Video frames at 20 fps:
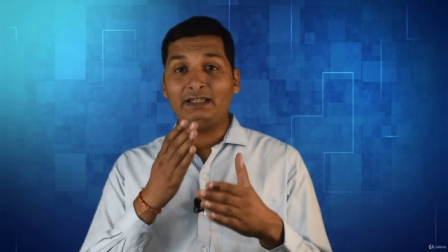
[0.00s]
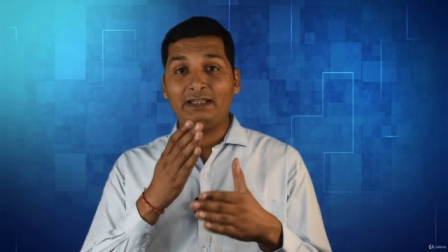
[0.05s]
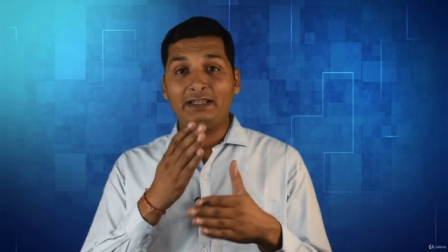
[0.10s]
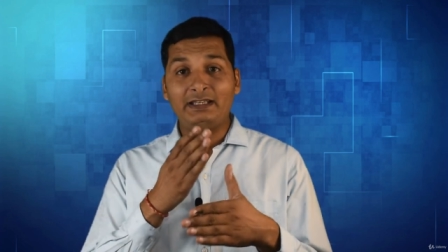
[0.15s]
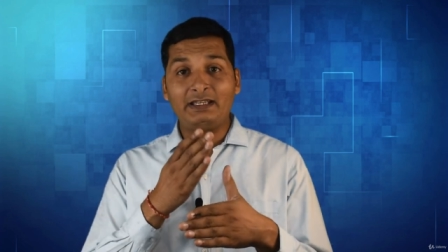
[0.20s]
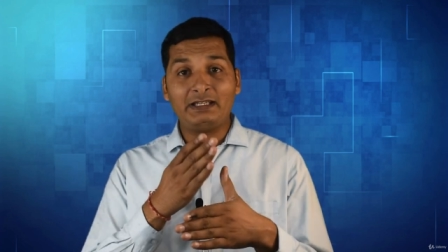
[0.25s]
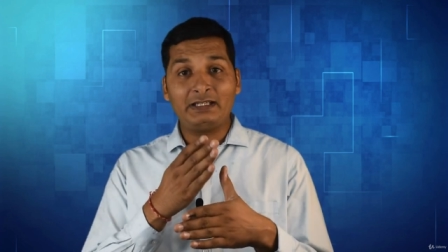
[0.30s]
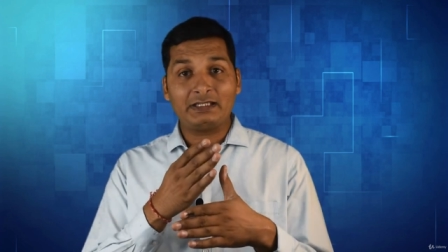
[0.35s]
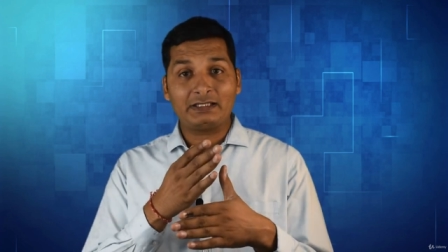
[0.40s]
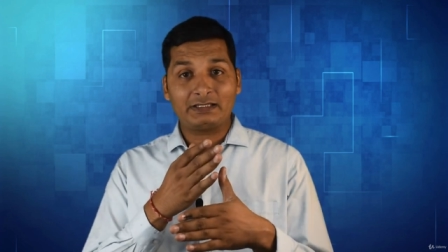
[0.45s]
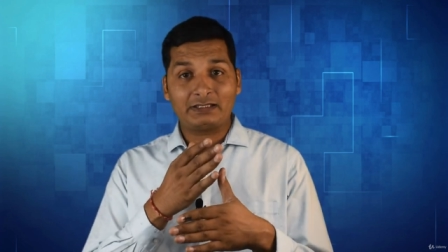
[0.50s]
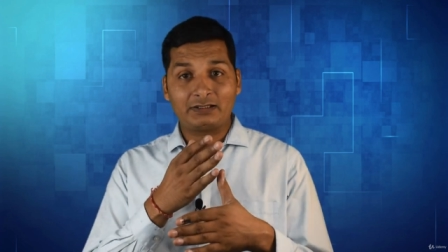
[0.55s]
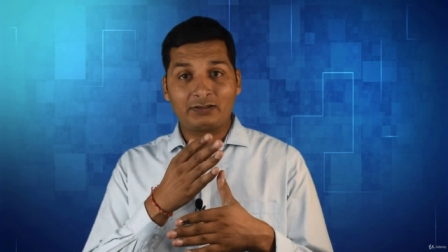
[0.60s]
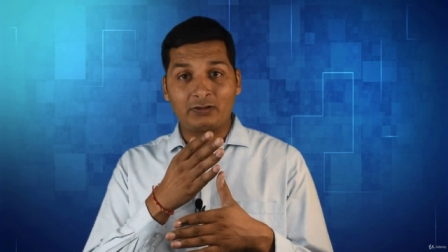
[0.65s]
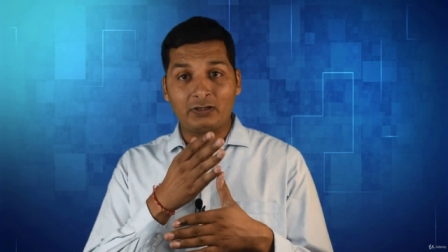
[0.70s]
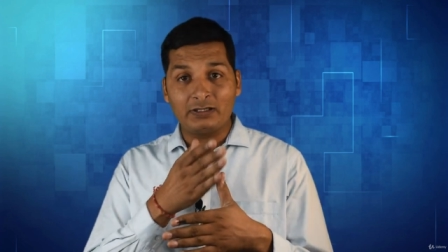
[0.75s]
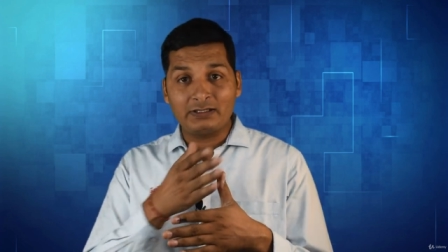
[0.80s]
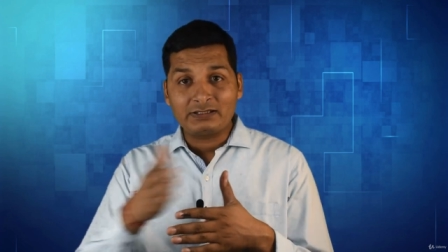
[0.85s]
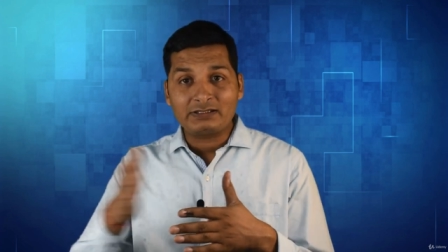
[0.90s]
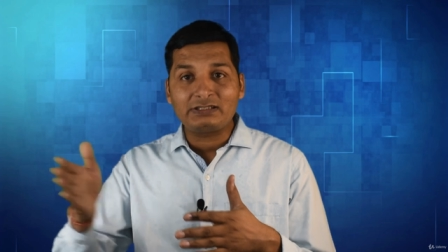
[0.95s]
in a
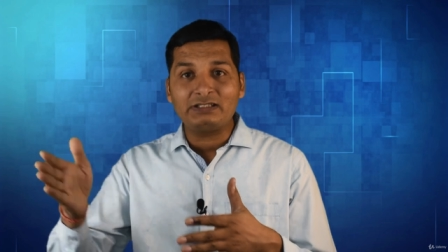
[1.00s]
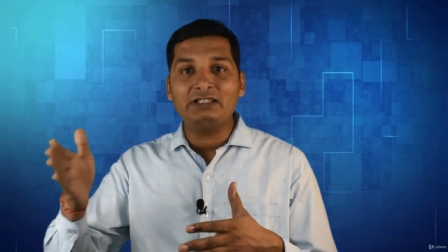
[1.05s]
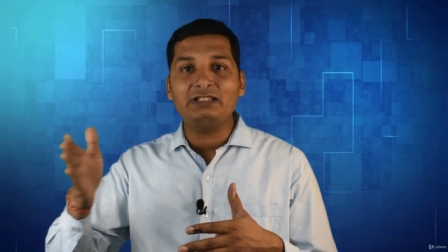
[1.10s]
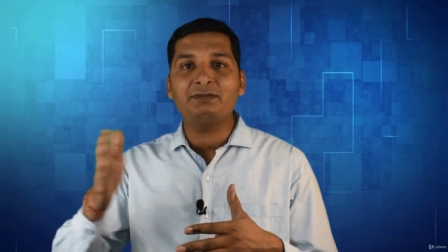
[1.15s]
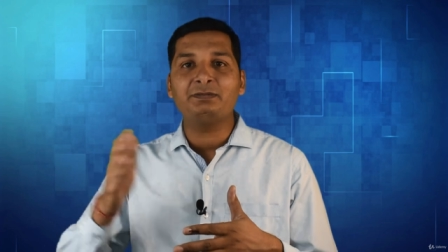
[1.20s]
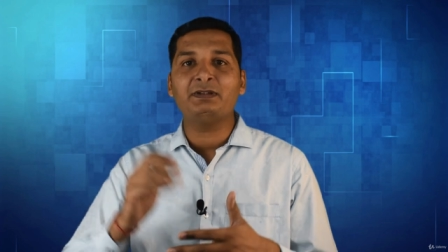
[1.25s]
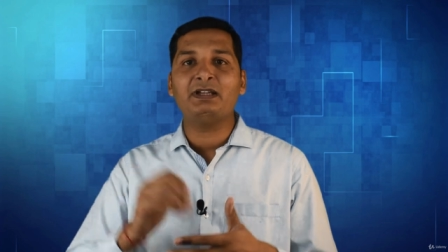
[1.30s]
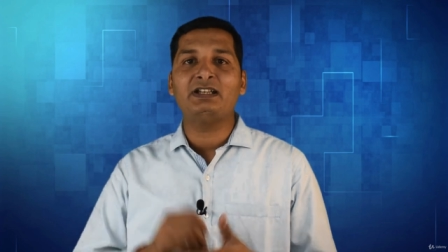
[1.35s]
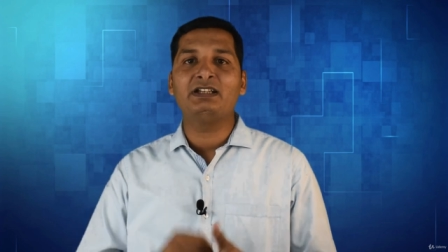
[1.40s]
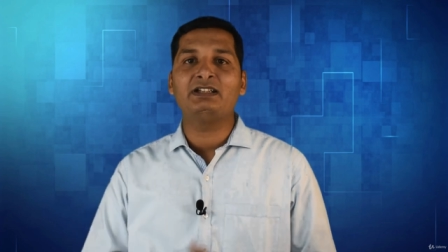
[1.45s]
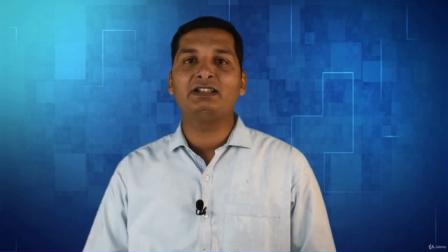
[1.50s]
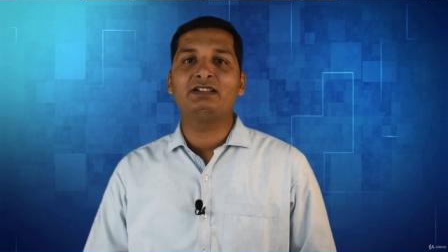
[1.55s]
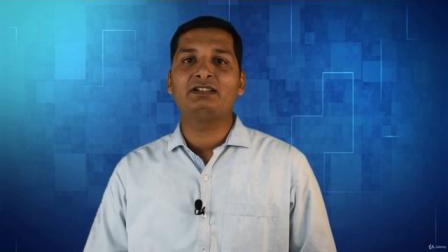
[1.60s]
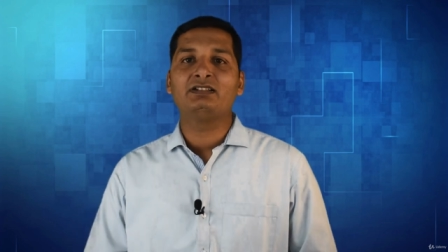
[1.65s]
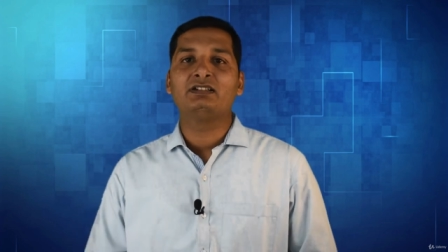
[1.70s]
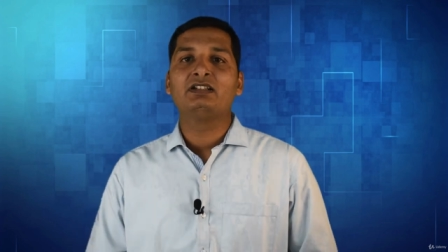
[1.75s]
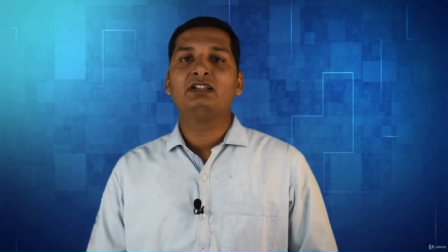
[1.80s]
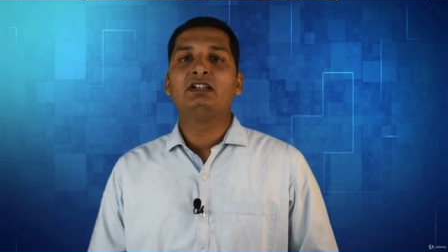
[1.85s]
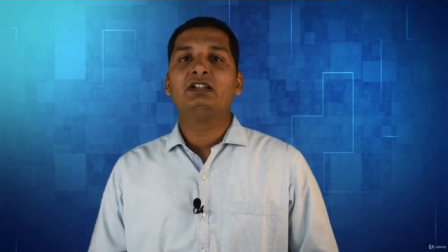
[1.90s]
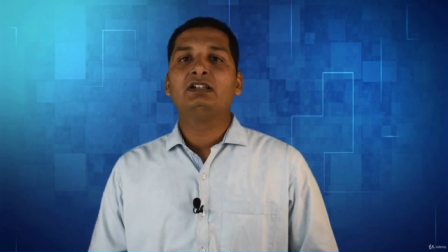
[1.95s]
constant
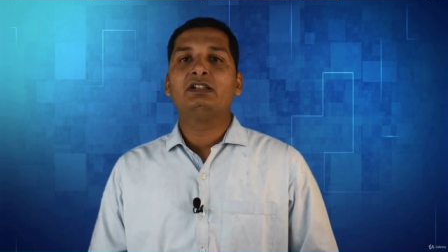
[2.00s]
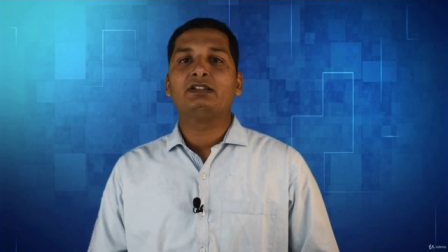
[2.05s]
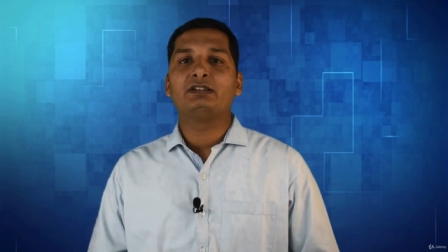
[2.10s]
manner,